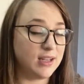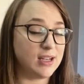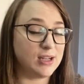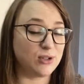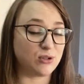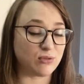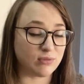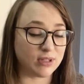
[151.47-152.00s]
It
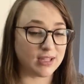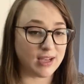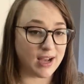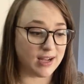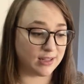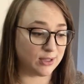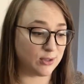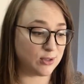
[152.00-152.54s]
is really
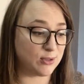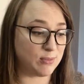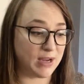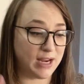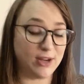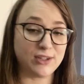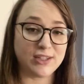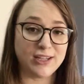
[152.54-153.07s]
hot though, so my
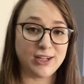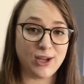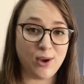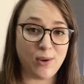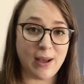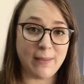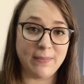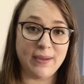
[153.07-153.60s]
hair's gonna go
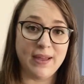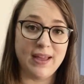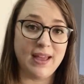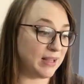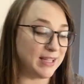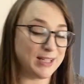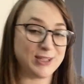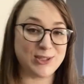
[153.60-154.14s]
up,
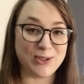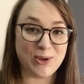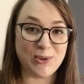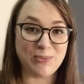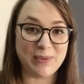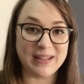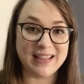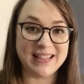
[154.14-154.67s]
but let's
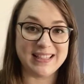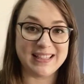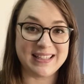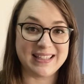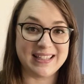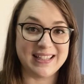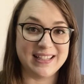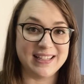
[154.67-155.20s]
open
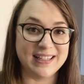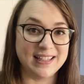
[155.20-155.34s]
this